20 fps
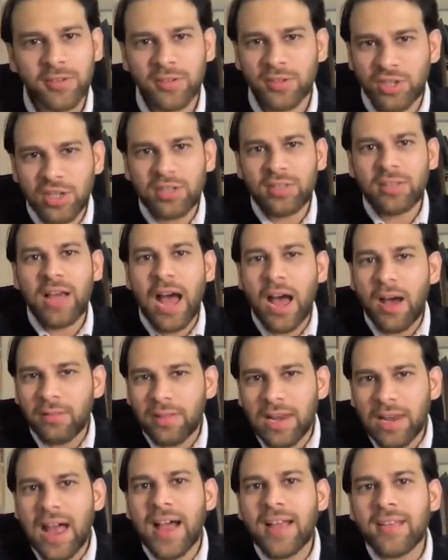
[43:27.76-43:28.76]
so just the, how
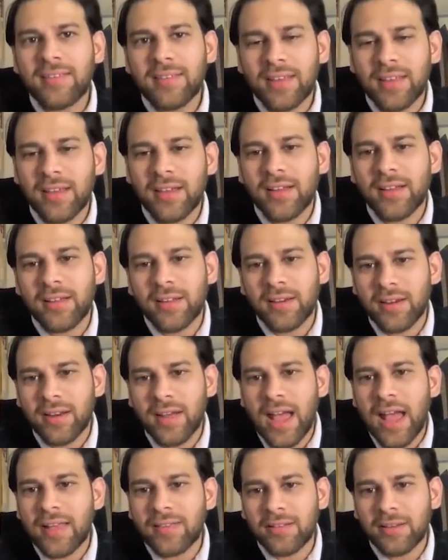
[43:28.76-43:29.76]
the last year
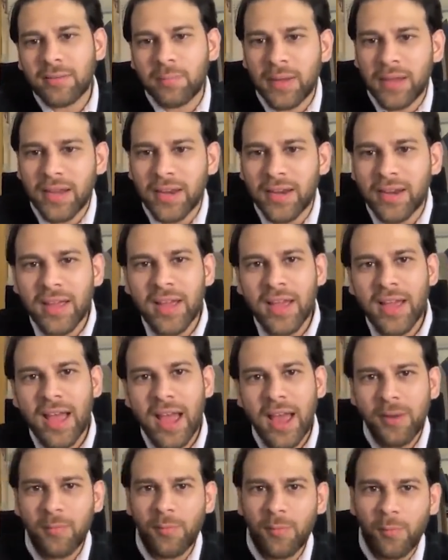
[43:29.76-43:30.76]
has it been
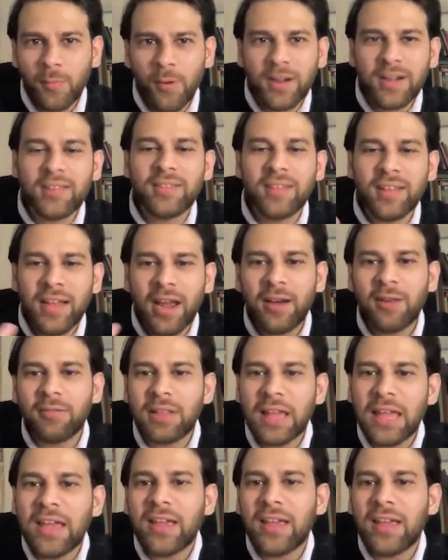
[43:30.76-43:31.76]
and what is the kind
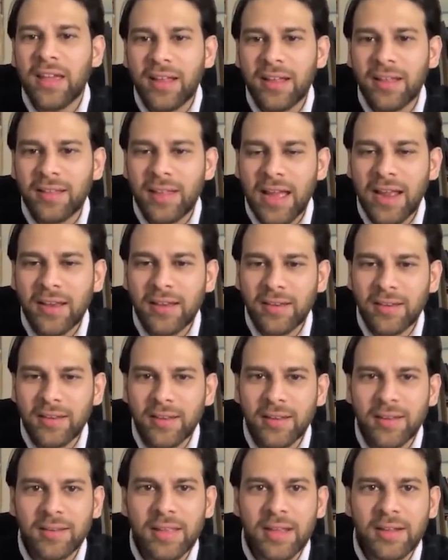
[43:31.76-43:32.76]
of thinking that
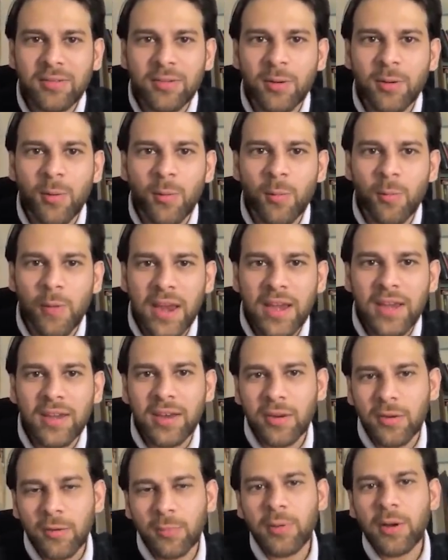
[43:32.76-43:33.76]
that sort of went
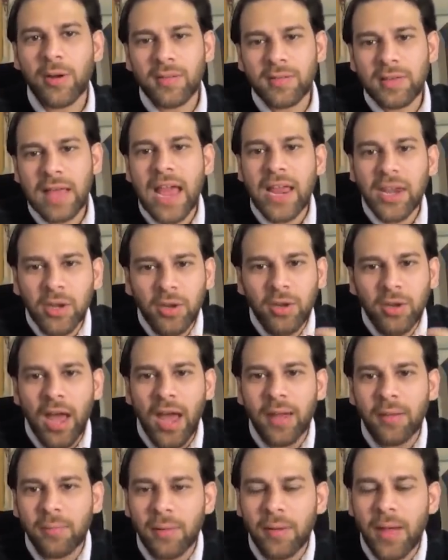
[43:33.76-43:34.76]
into because I,
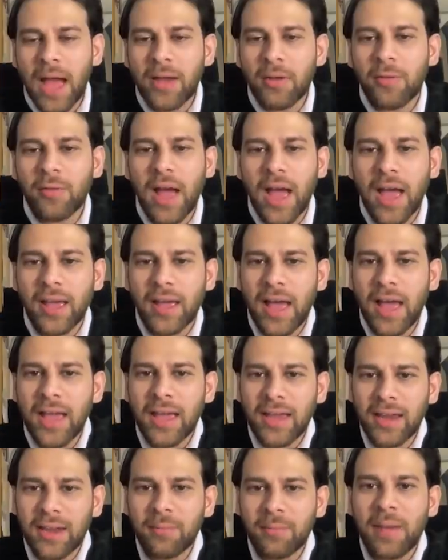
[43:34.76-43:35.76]
I i
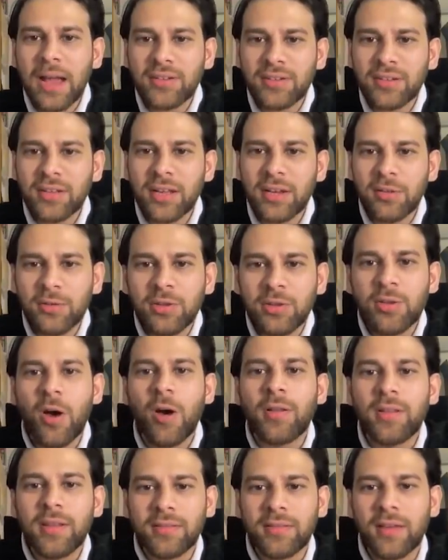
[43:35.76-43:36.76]
i can imagine that you
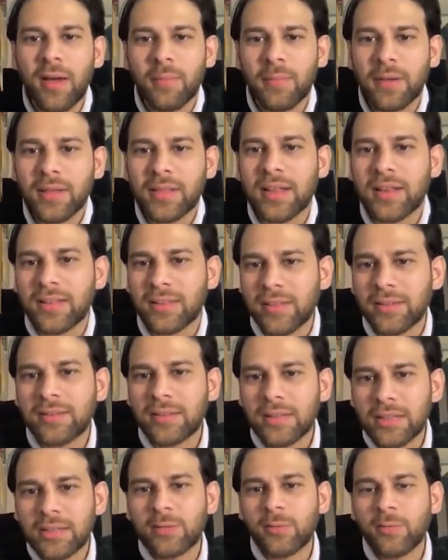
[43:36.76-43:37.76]
saw this coming that
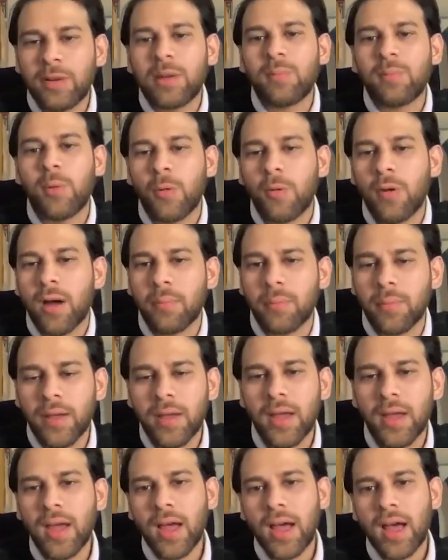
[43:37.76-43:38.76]
this this will blow
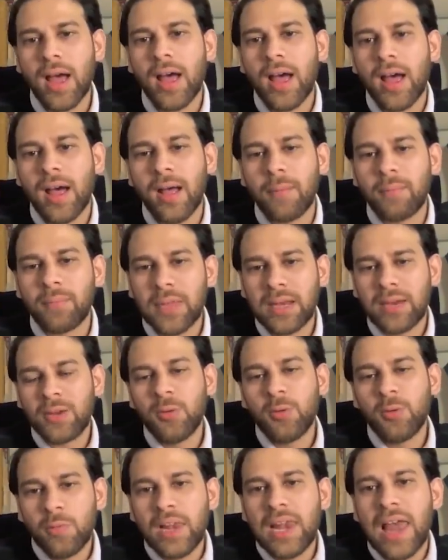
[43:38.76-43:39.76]
up uh, that
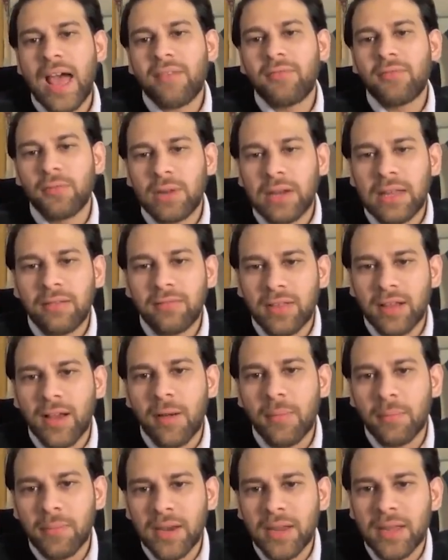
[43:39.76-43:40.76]
you will have to leave the
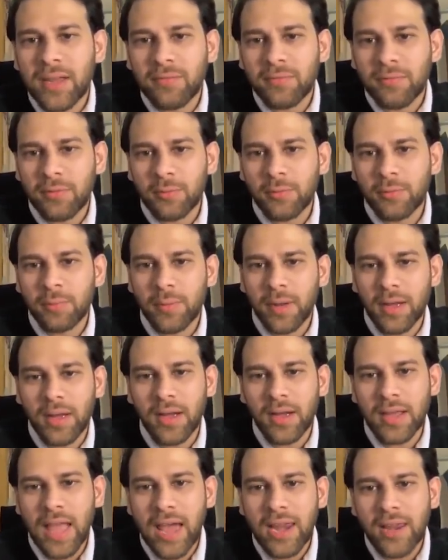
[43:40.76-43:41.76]
company if you
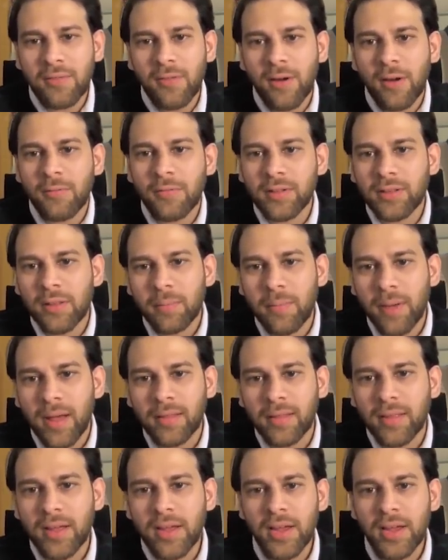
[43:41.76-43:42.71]
uh, carry forward the path